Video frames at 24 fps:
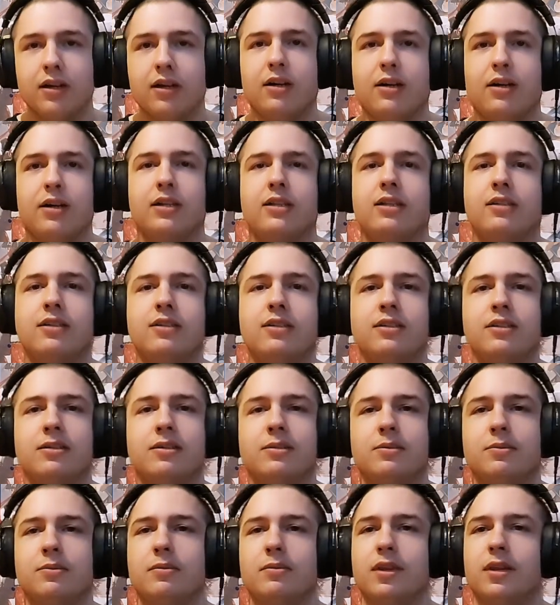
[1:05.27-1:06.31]
Alright.
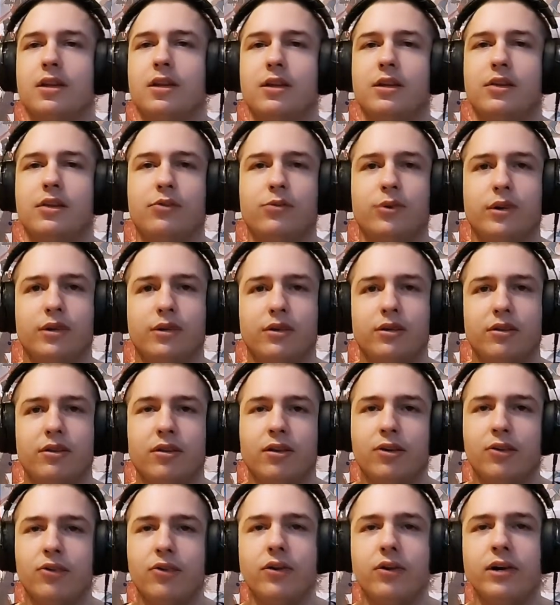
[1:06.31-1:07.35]
Let's do it.
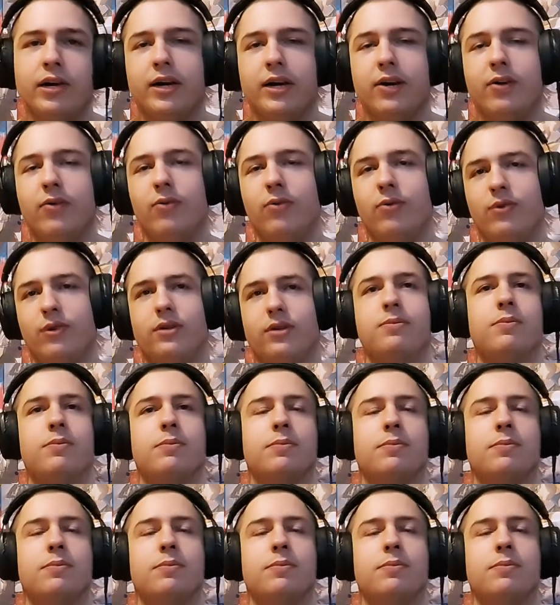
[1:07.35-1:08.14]
Order how long?